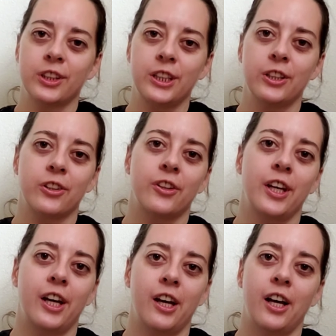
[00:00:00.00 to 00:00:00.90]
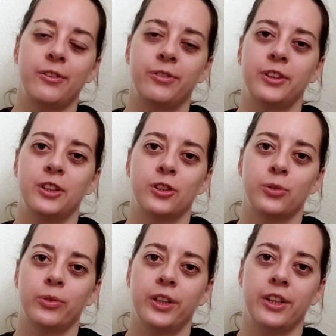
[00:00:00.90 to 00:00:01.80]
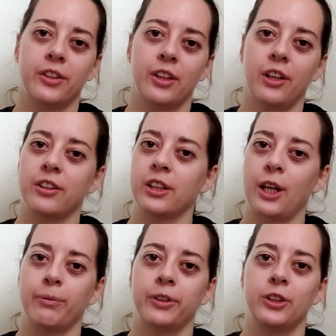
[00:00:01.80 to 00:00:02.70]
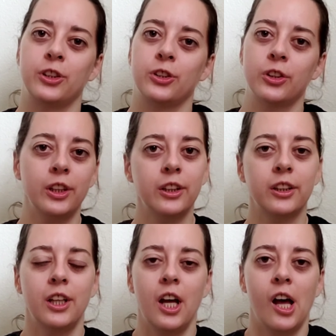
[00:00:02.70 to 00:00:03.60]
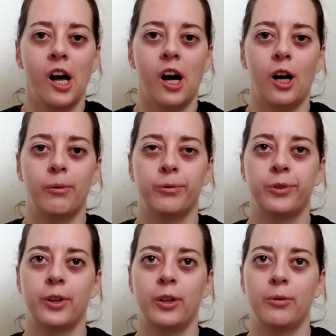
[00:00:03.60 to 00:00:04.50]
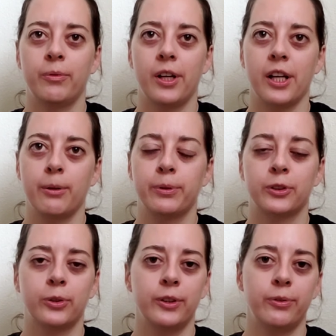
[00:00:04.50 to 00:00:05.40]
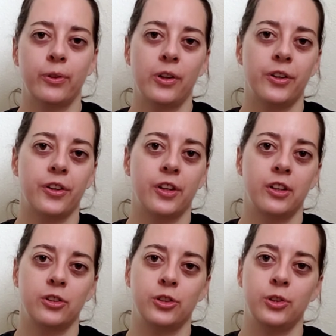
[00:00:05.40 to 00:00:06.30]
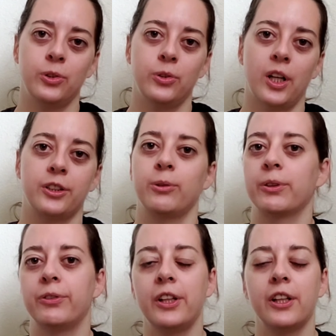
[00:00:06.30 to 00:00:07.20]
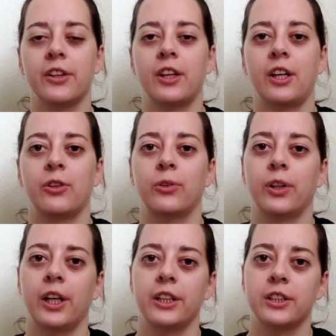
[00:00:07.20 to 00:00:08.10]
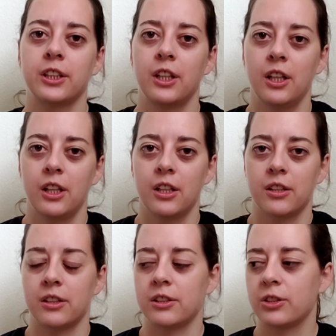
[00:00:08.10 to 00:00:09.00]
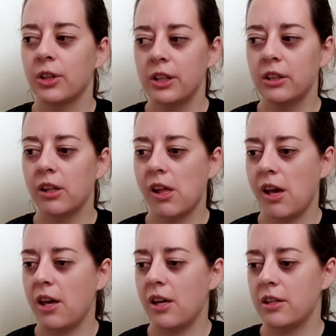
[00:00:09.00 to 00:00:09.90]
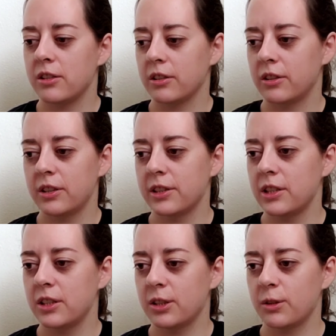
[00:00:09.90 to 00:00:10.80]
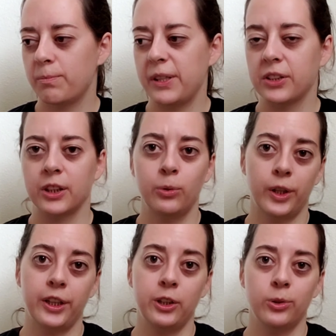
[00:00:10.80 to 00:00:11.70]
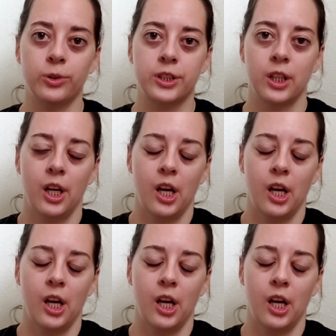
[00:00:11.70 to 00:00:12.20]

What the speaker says: the gear that I finished with on the Appalachian Trail from April 24th to October 5th. I thru-hiked the trail, and this is basically what I used.